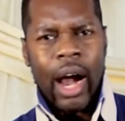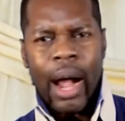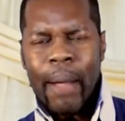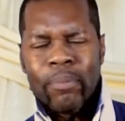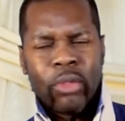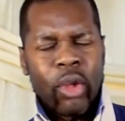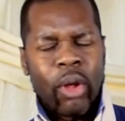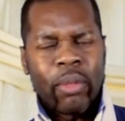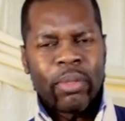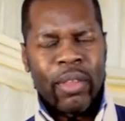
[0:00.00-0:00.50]

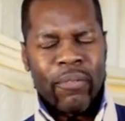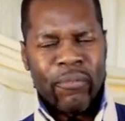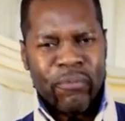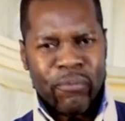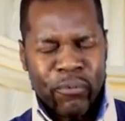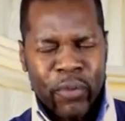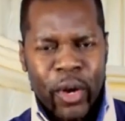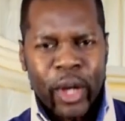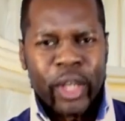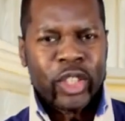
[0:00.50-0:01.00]
I'm not the
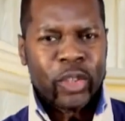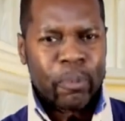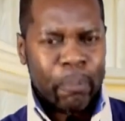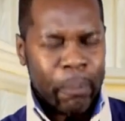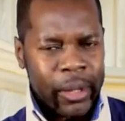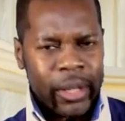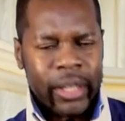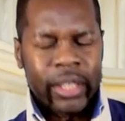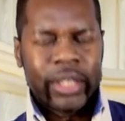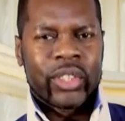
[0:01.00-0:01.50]
first
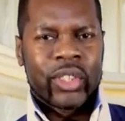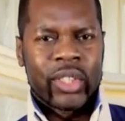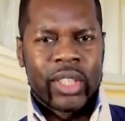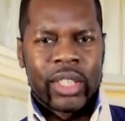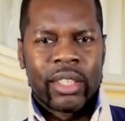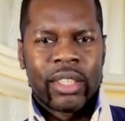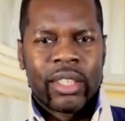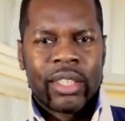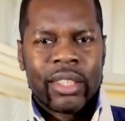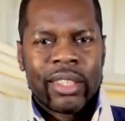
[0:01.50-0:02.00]

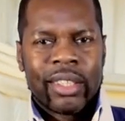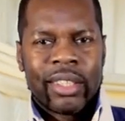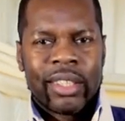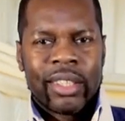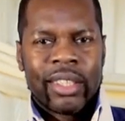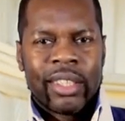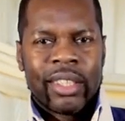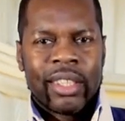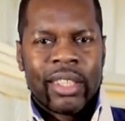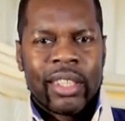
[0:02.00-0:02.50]
person
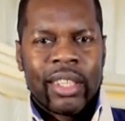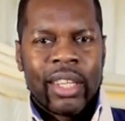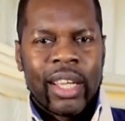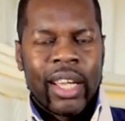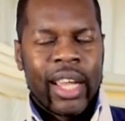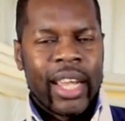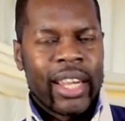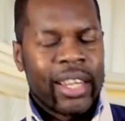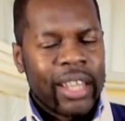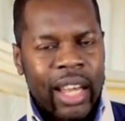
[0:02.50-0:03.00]

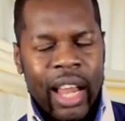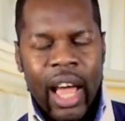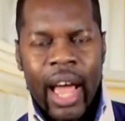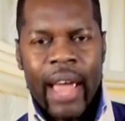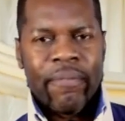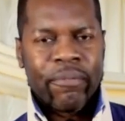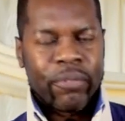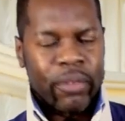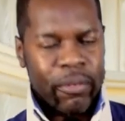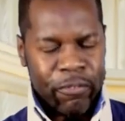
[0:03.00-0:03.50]
in
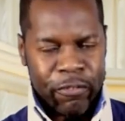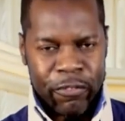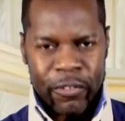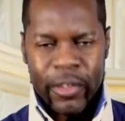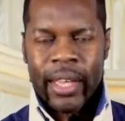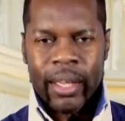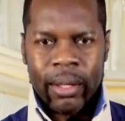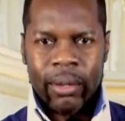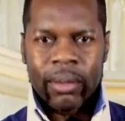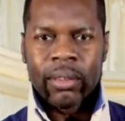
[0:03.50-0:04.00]
life to
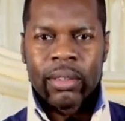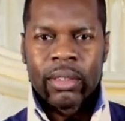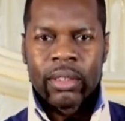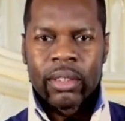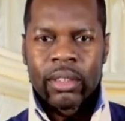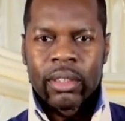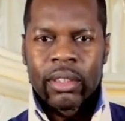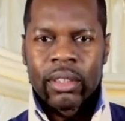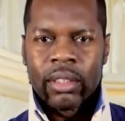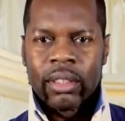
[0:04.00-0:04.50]
feel
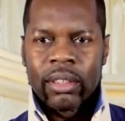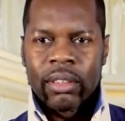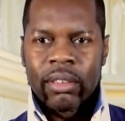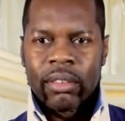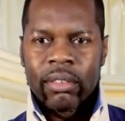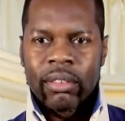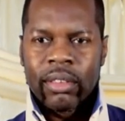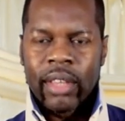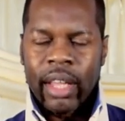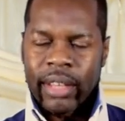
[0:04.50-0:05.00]

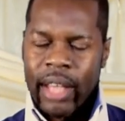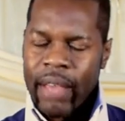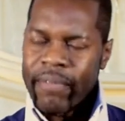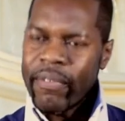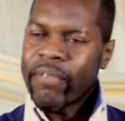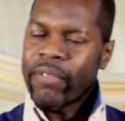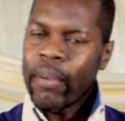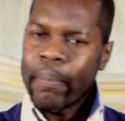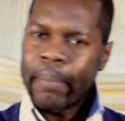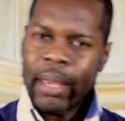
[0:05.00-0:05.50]
that they've
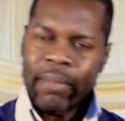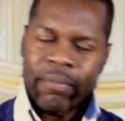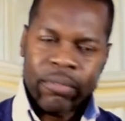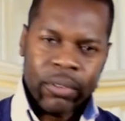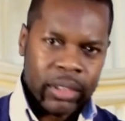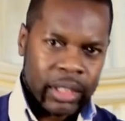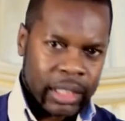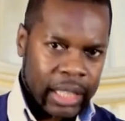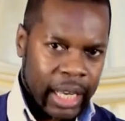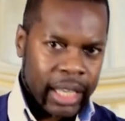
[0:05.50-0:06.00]
ever been
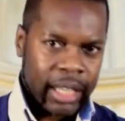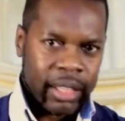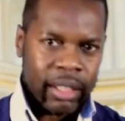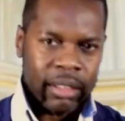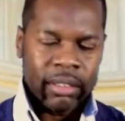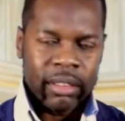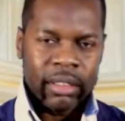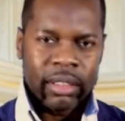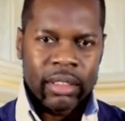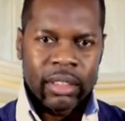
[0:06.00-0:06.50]
forsaken.